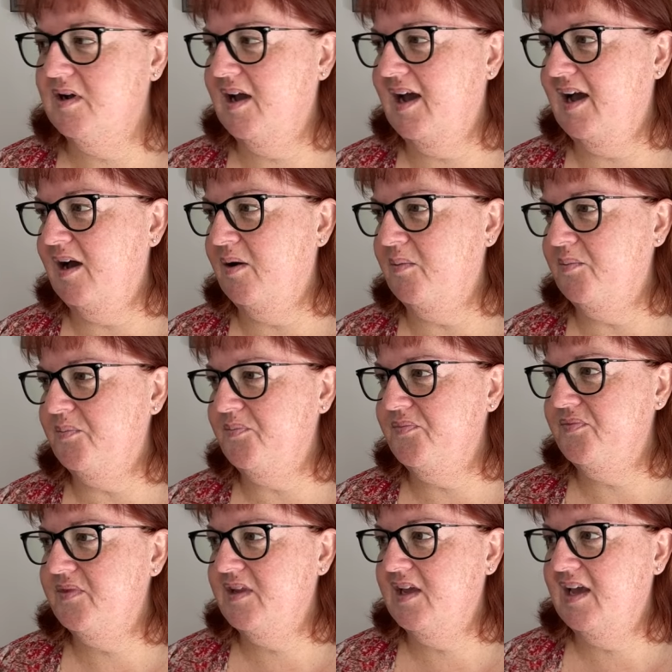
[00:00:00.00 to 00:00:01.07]

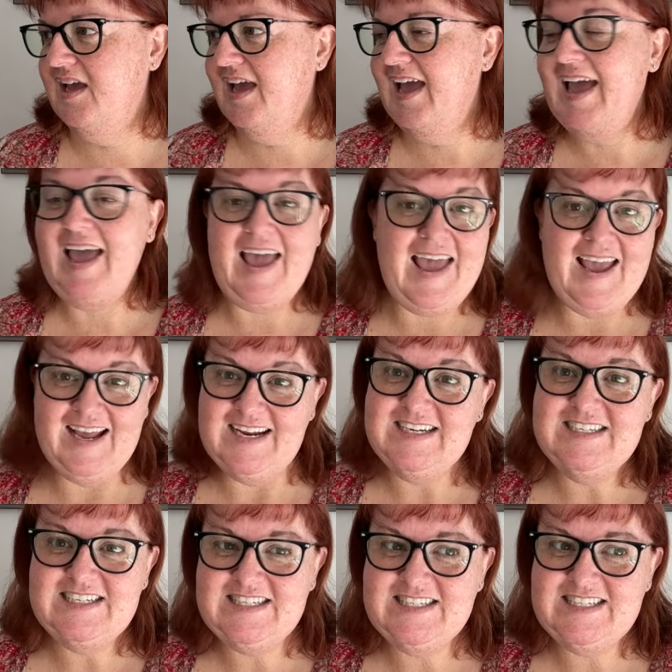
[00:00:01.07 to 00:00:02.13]
And